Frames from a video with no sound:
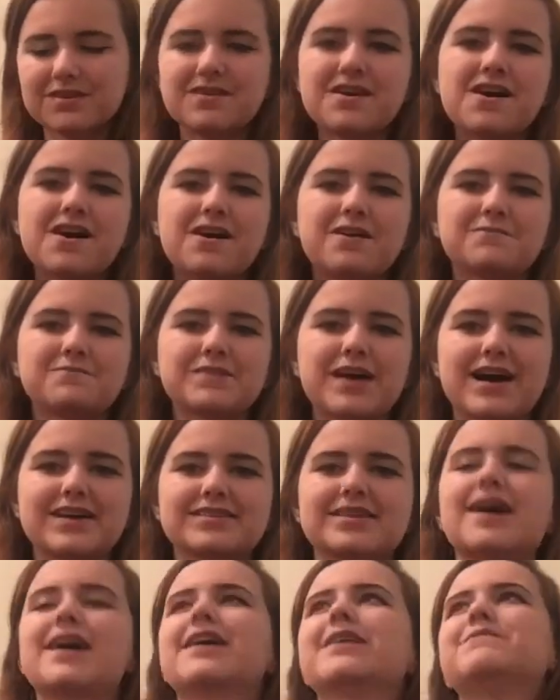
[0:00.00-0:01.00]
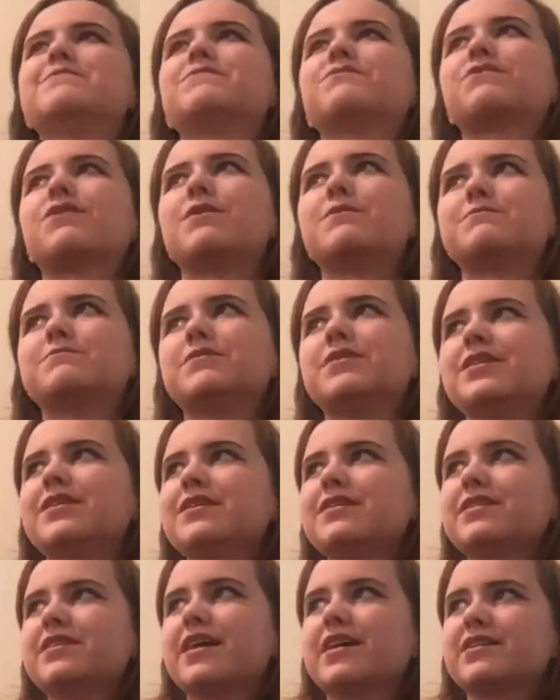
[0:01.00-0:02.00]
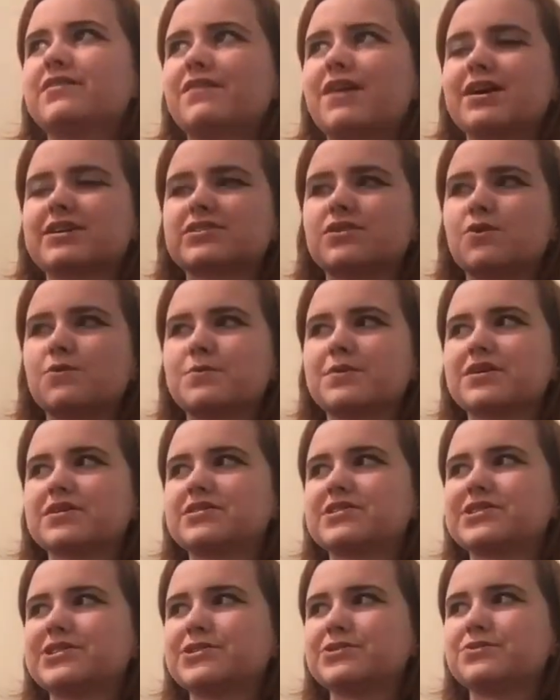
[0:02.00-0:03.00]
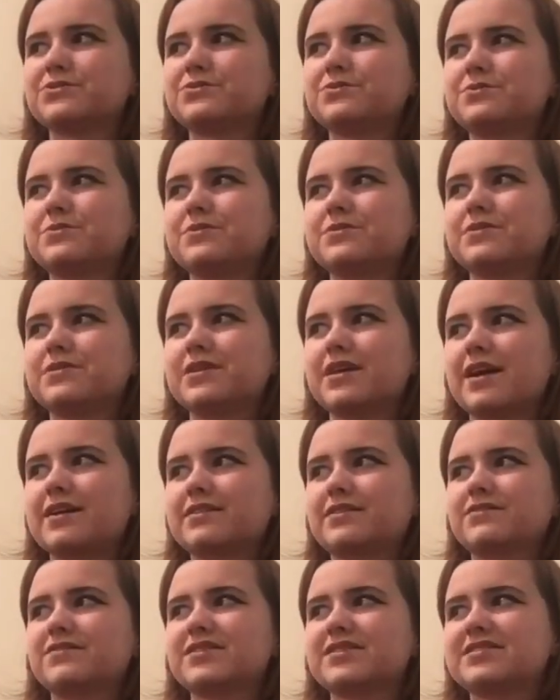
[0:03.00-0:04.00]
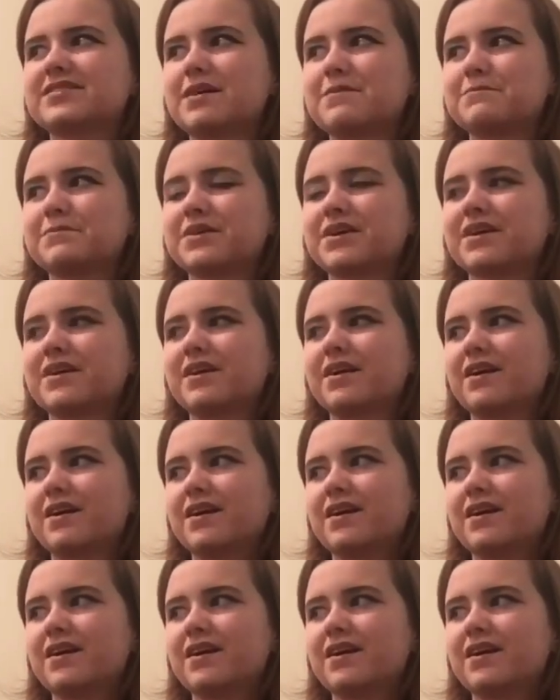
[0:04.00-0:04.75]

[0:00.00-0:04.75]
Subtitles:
That time from the end of October to the end of December,